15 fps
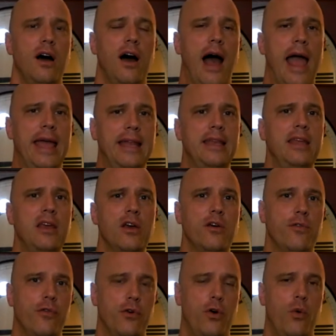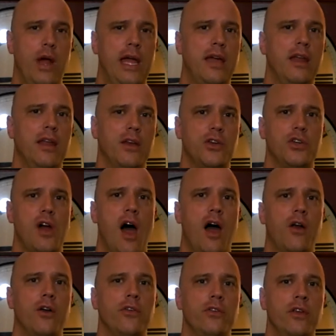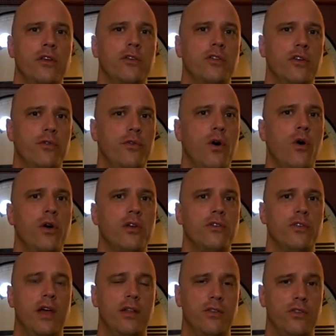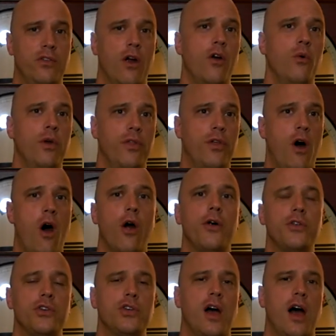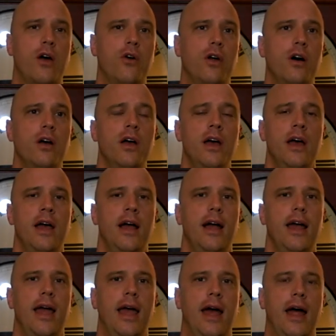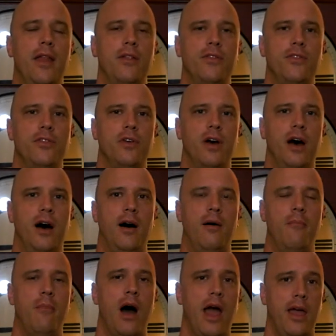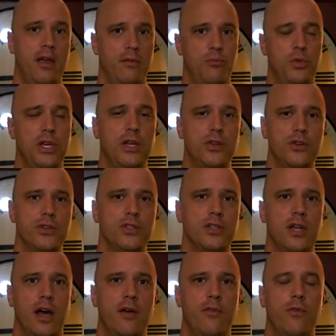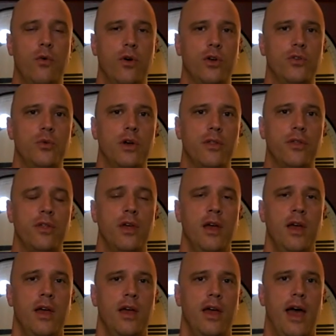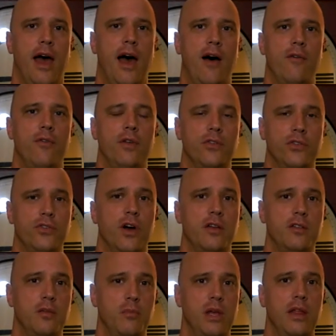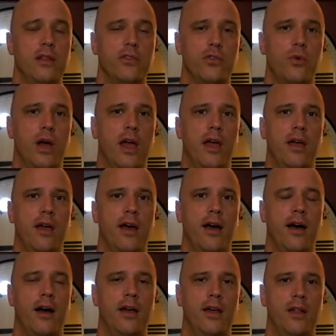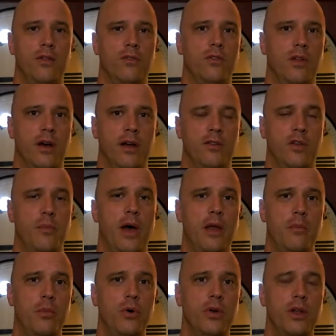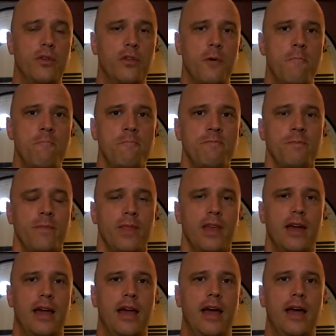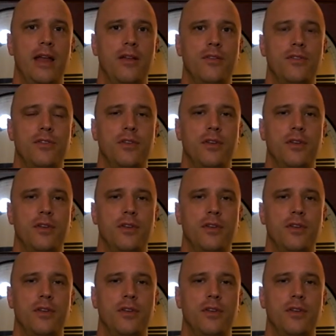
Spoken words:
idea for awakening chakras is to focus and start with the heart chakra. And my teachers that I've worked with have instructed me this way in Tibetan Buddhism, and